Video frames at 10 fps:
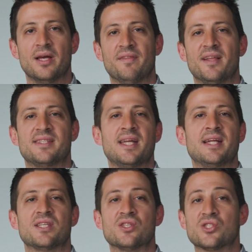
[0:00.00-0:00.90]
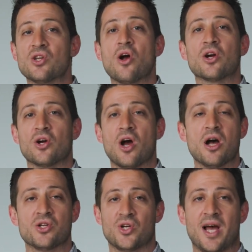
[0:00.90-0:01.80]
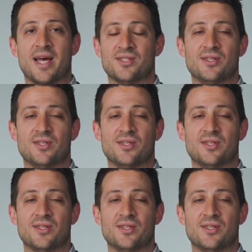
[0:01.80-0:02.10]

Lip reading: that stands in stark contrast